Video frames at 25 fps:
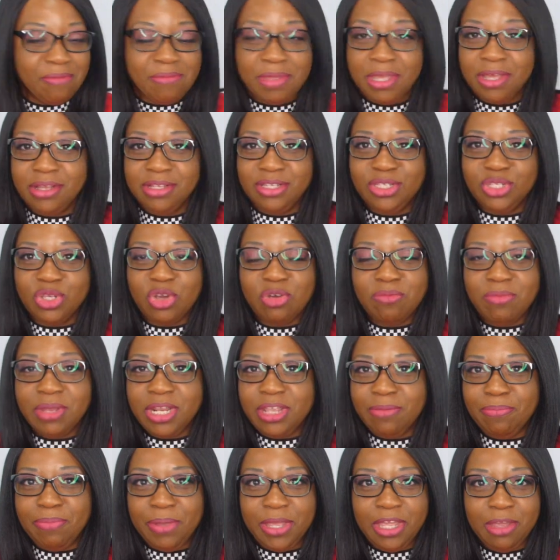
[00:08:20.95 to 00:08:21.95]
because so
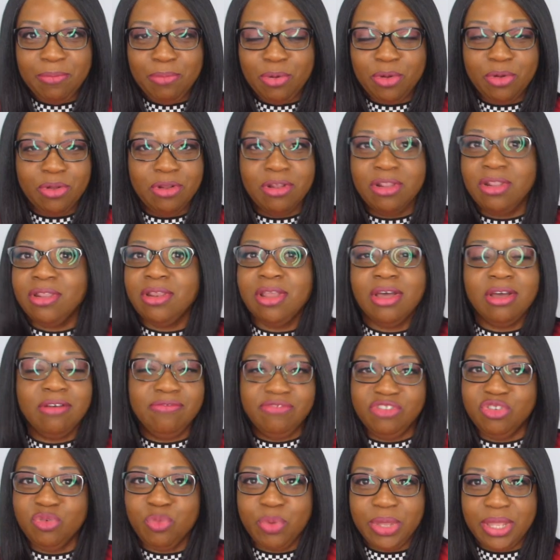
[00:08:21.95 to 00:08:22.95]
many people love to